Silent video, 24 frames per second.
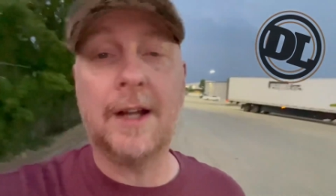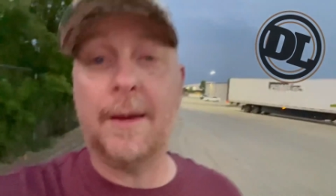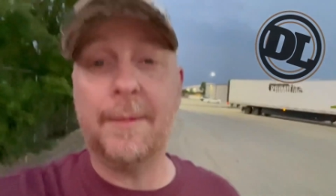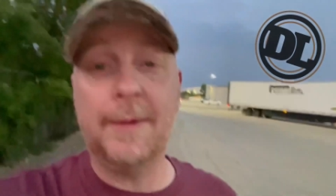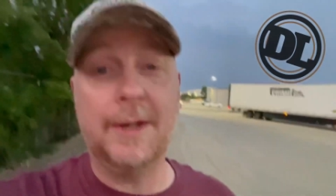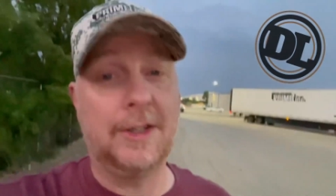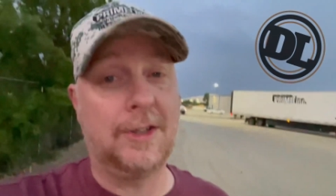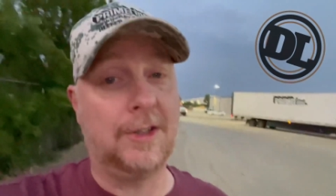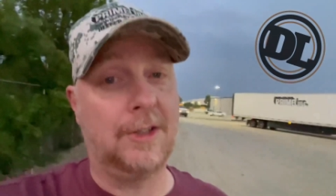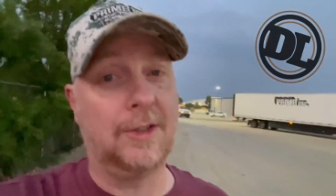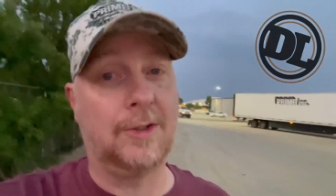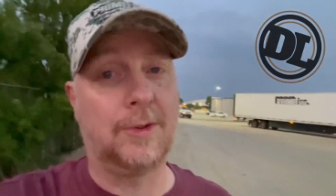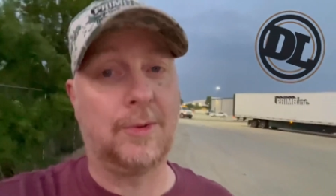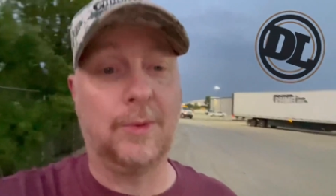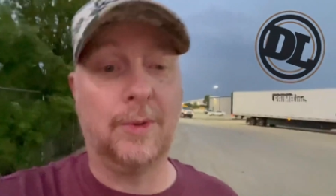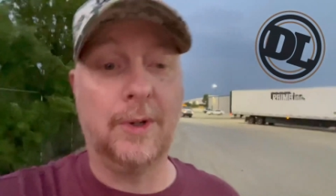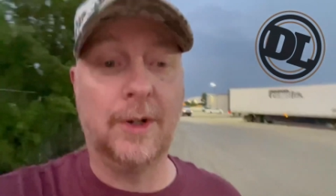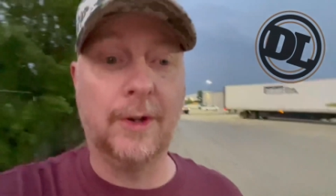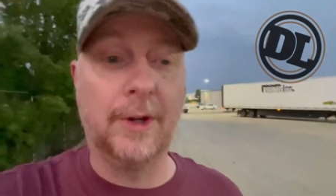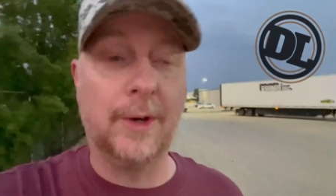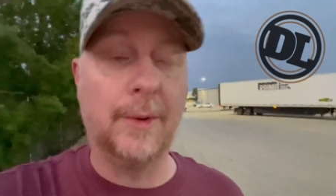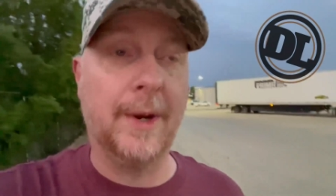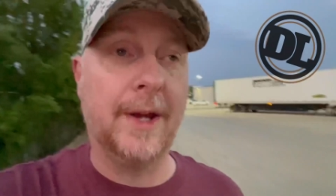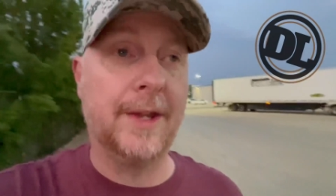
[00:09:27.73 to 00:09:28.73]
i mean she's
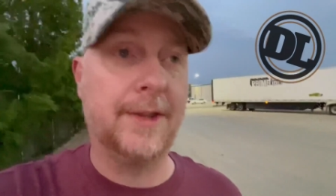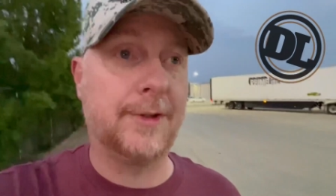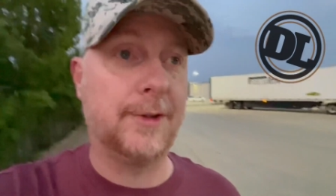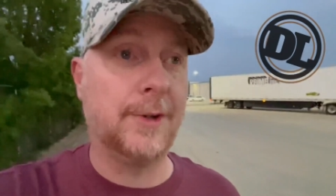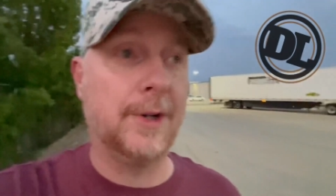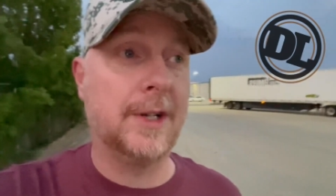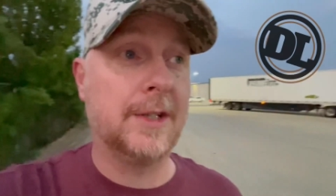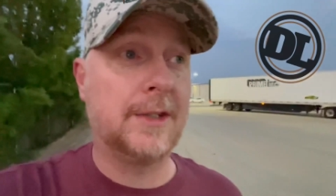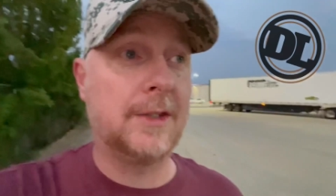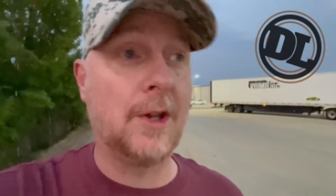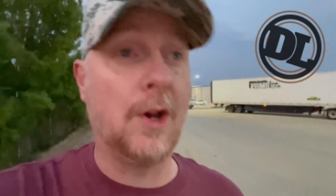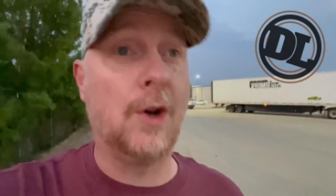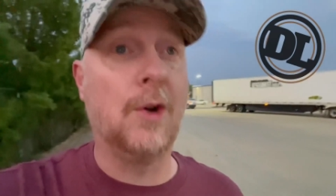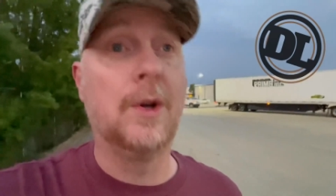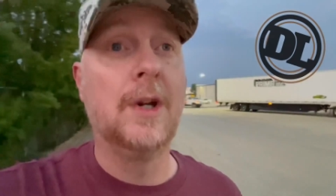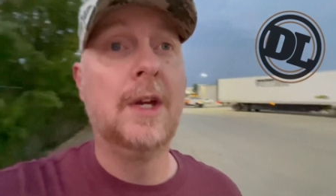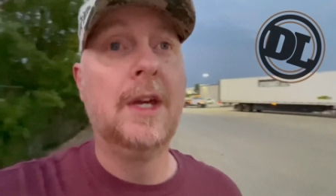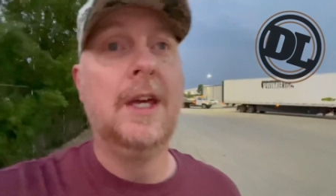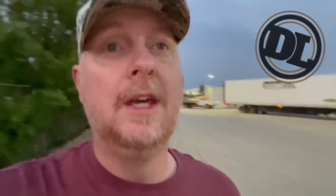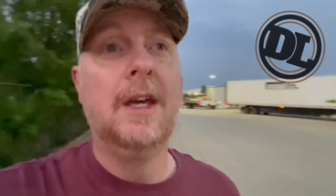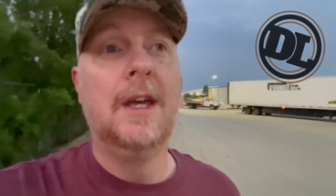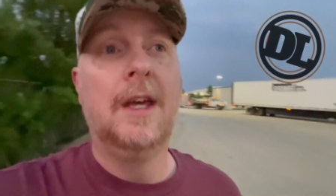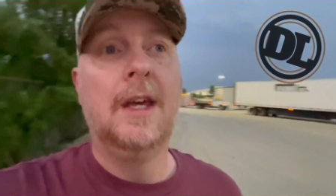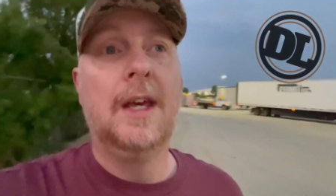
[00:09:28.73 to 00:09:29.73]
really went through it so
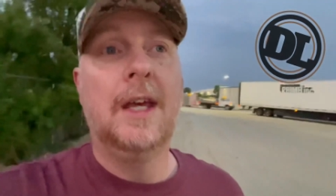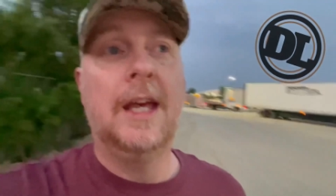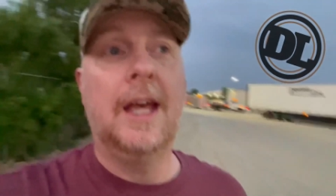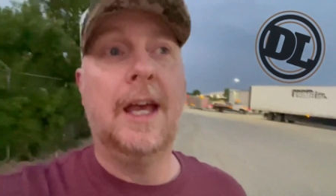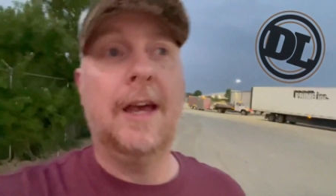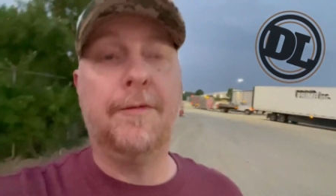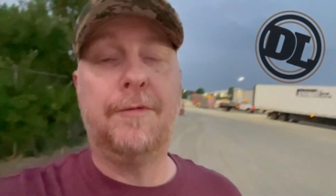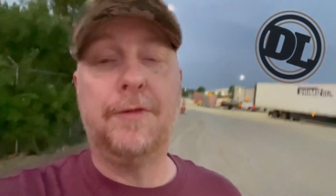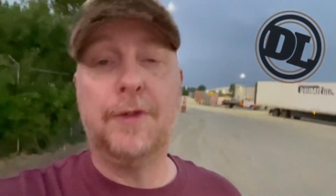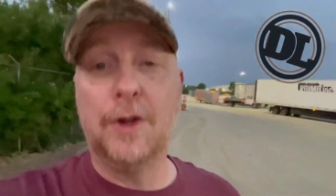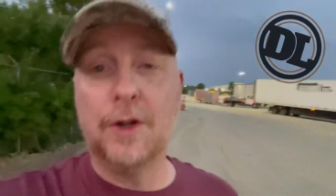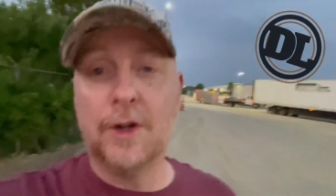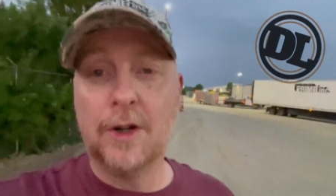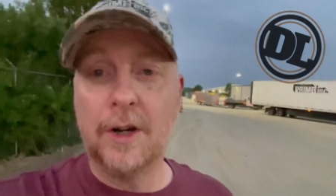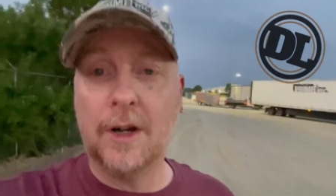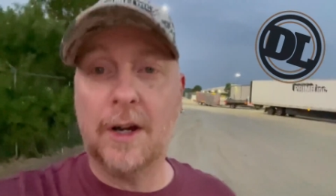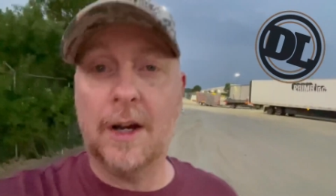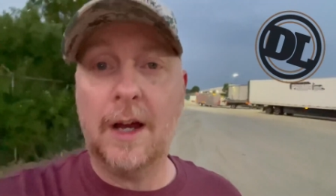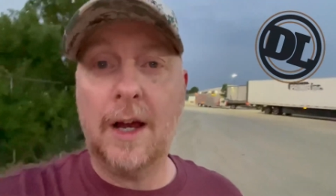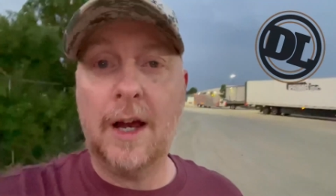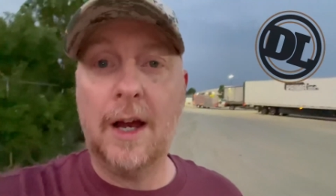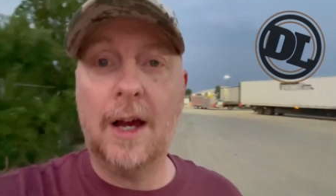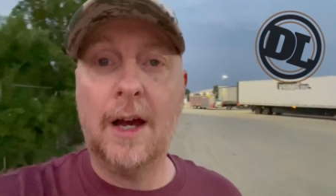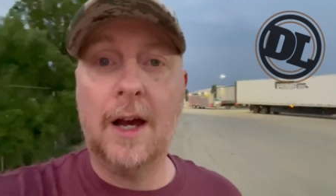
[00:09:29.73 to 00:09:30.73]
if
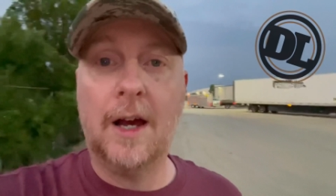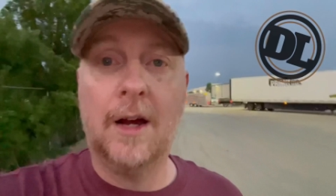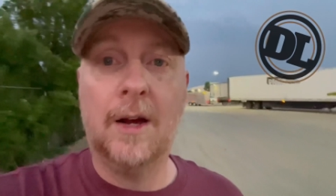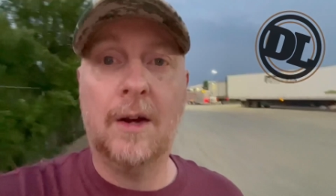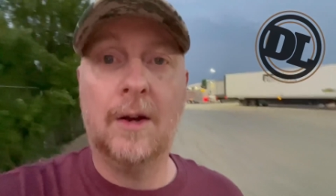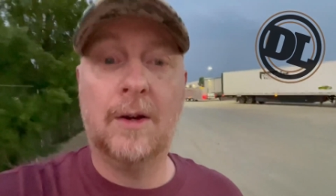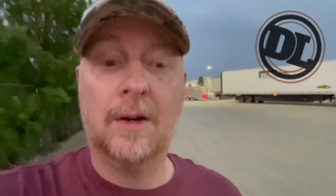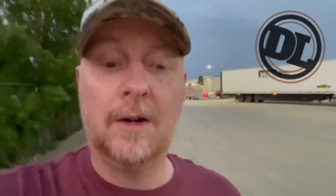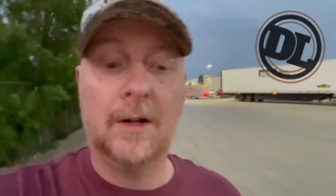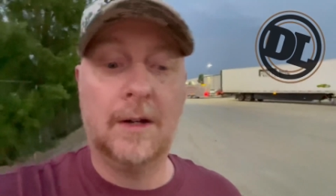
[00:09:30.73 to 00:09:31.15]
you're uh